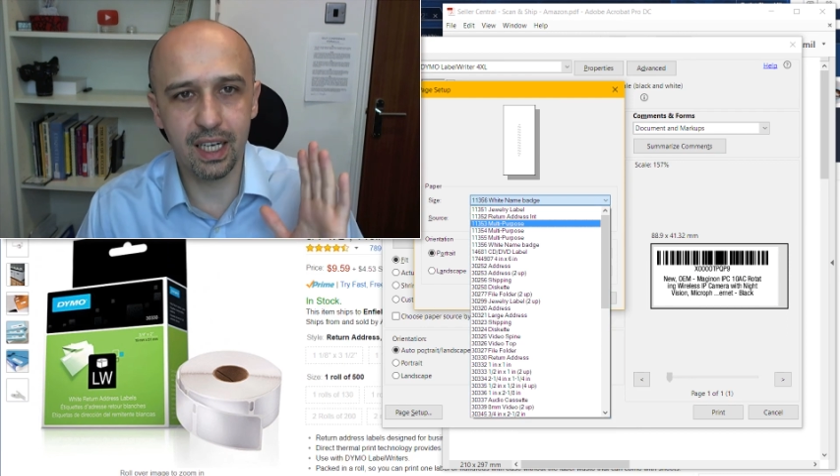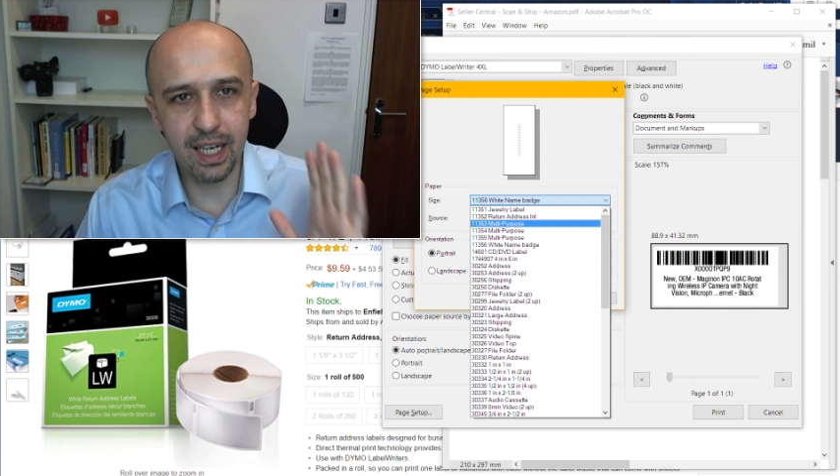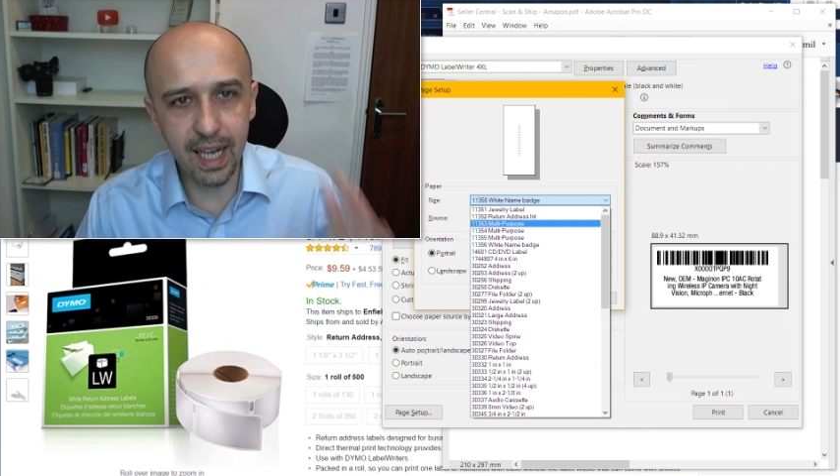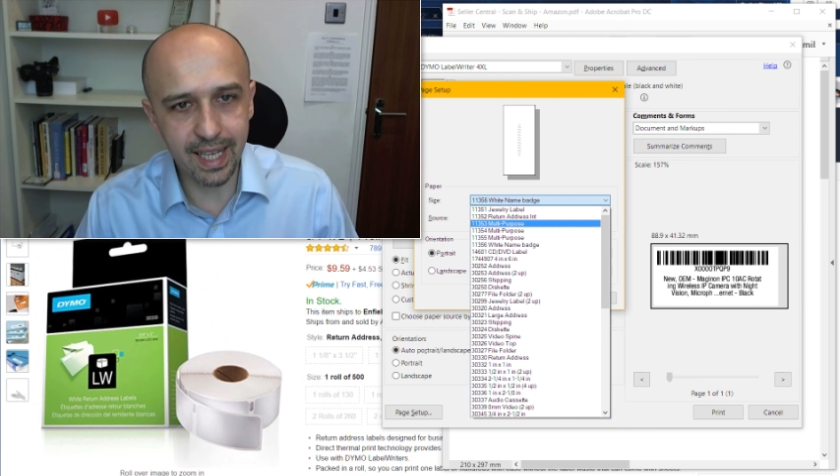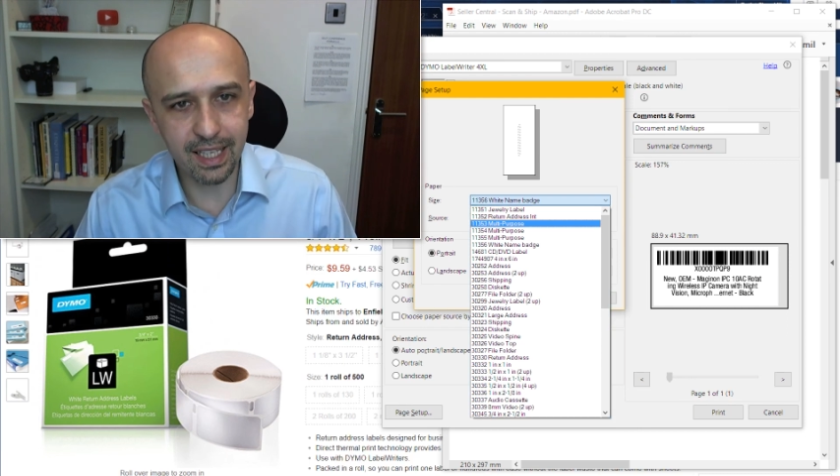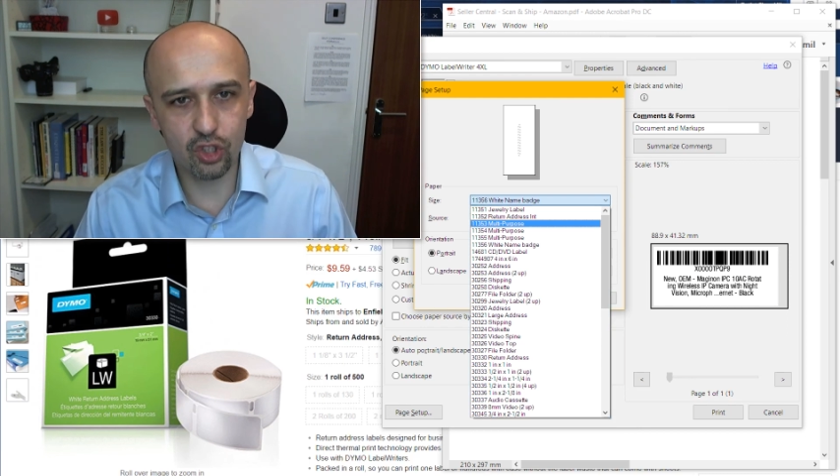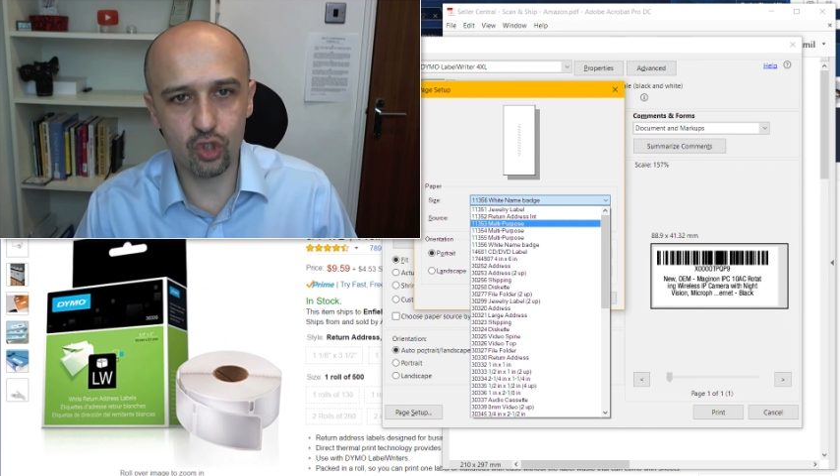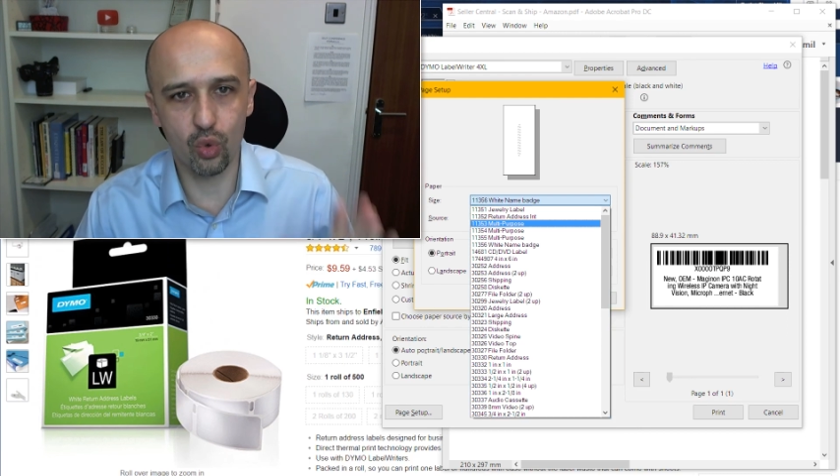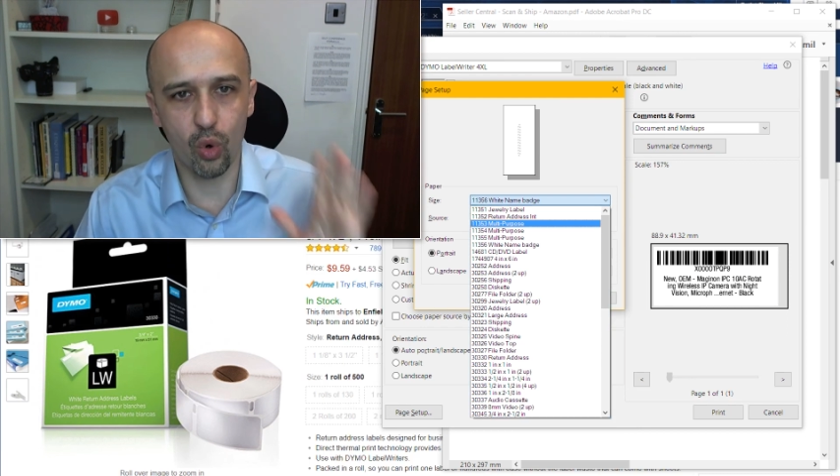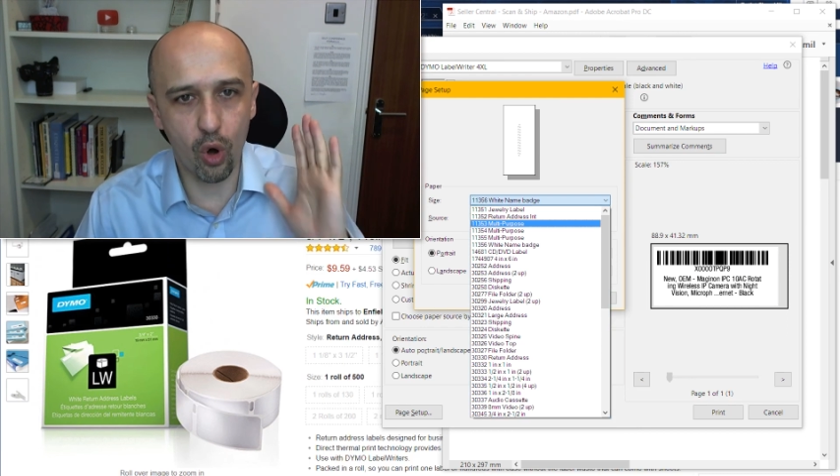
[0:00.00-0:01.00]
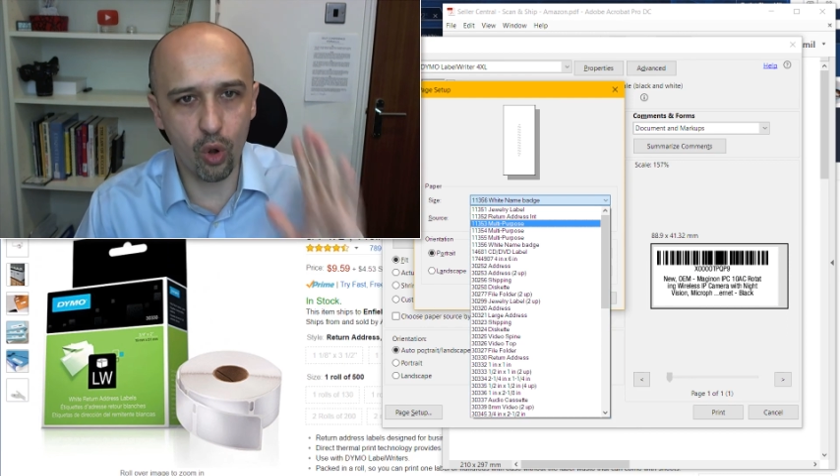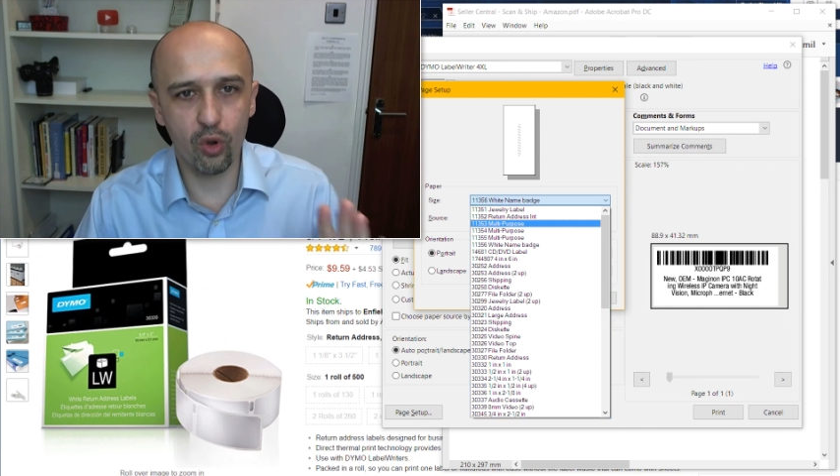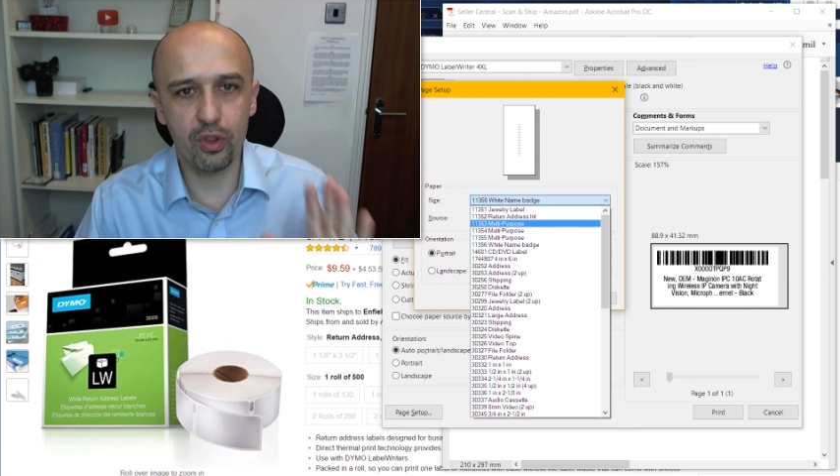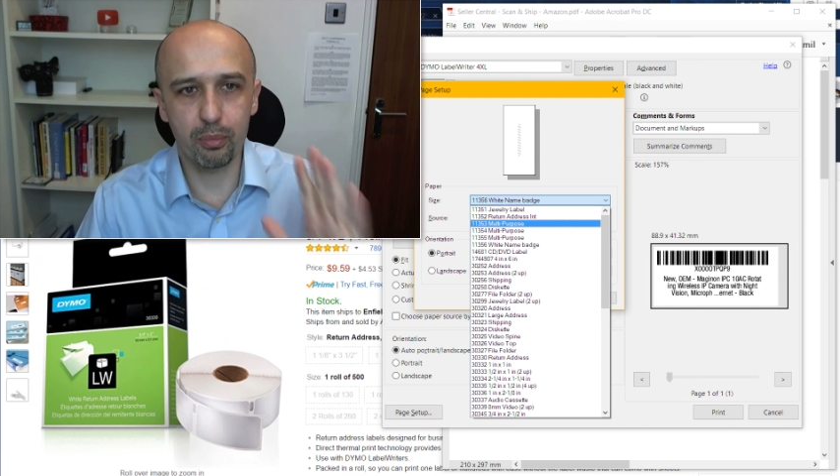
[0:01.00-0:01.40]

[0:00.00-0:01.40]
links to all the